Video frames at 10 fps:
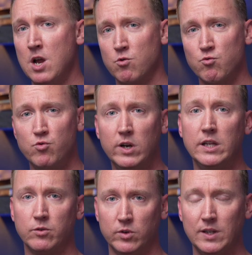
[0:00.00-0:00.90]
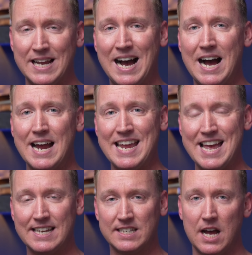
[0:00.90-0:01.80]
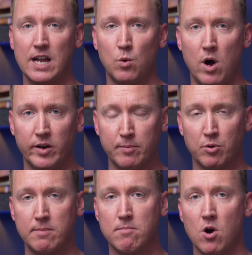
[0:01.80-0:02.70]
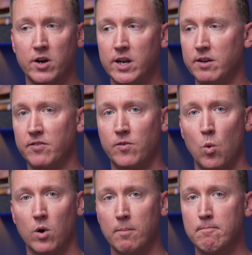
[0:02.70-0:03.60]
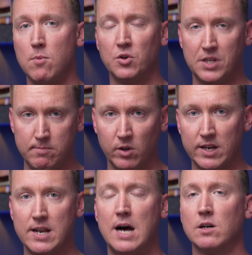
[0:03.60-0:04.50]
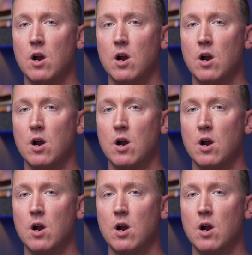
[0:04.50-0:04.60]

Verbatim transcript: really really high end, high quality print marketing for multi million dollar